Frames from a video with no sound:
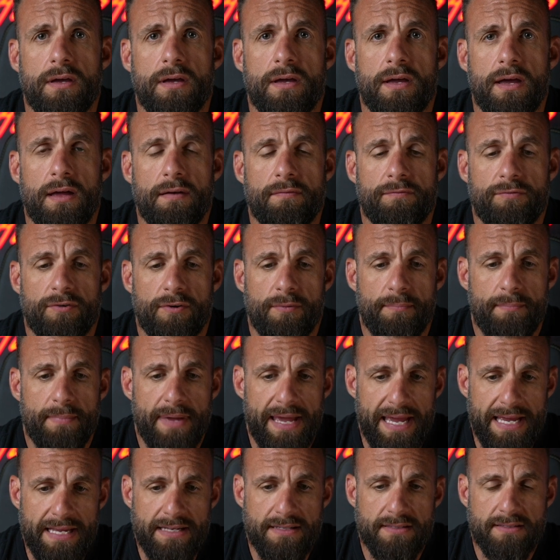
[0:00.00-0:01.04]
and from
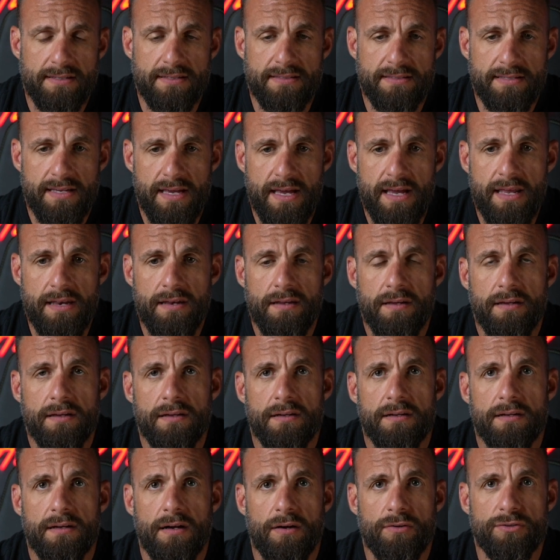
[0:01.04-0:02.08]
8 to 10.
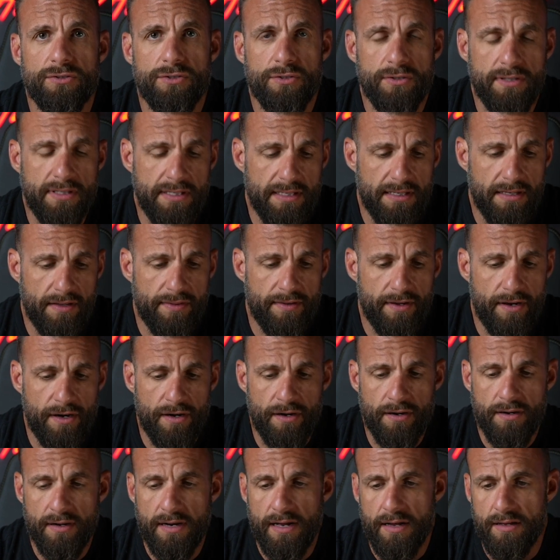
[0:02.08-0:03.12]
I'll do, get in
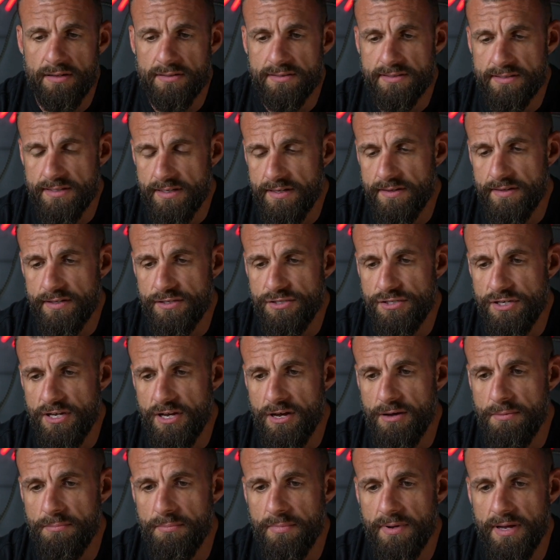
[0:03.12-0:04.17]
there. I'll sit in the
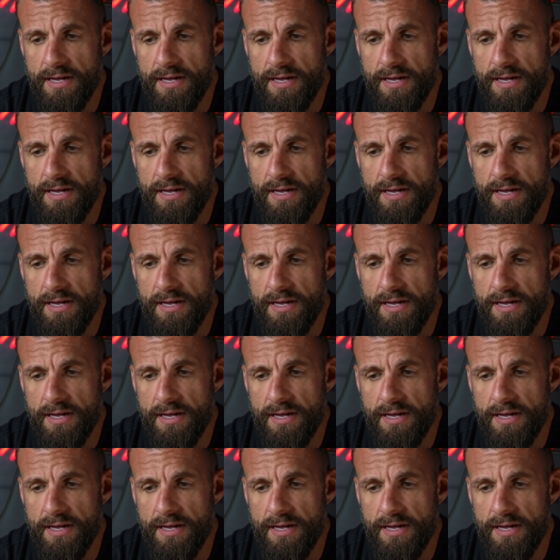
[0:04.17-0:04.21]
gym.